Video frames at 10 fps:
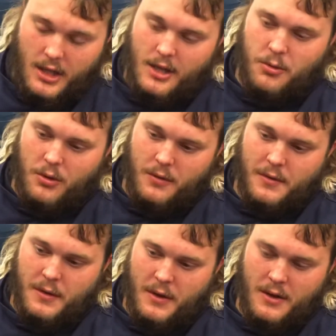Yeah, well,
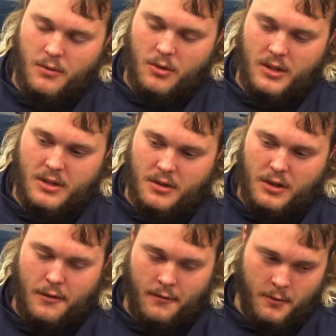the thing, well, it's a little
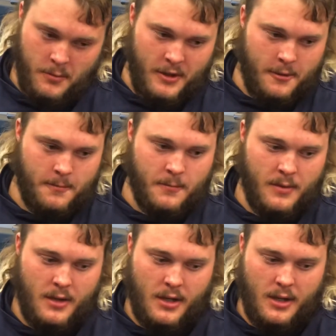different from
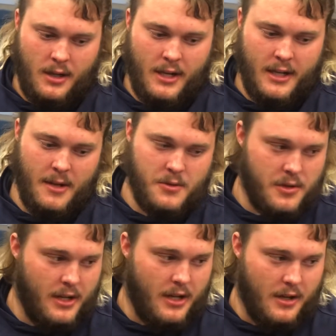him. I came
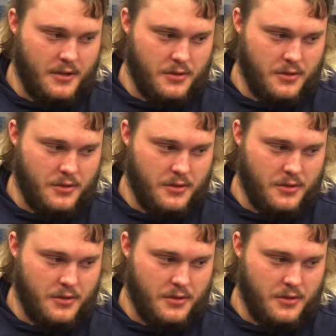straight out of high